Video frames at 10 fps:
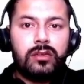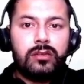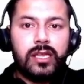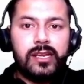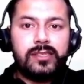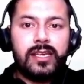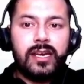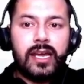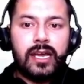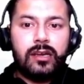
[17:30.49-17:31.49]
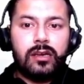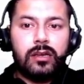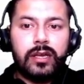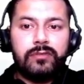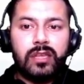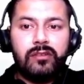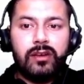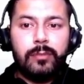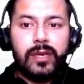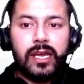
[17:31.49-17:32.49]
There is an error. If there
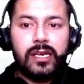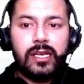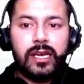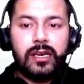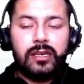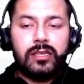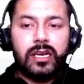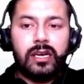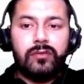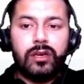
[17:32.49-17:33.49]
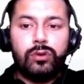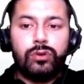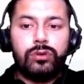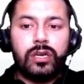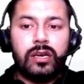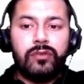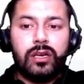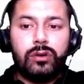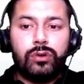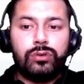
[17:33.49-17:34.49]
will be any error, then it will go
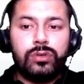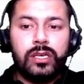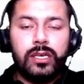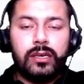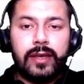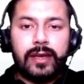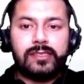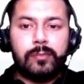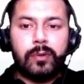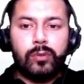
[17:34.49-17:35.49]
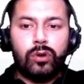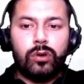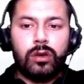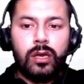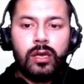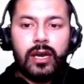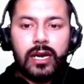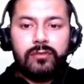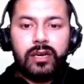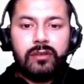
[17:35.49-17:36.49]
to the accept block,
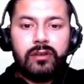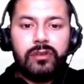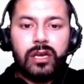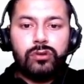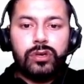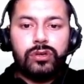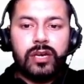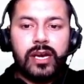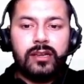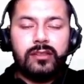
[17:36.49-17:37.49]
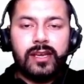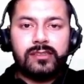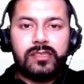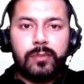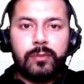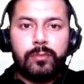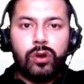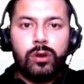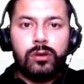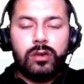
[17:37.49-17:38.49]
and whatever we are going to write in the accept
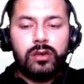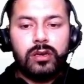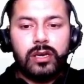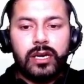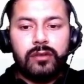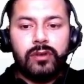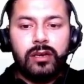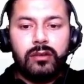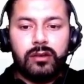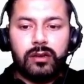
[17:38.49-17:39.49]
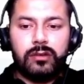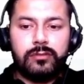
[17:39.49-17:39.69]
block, it will run.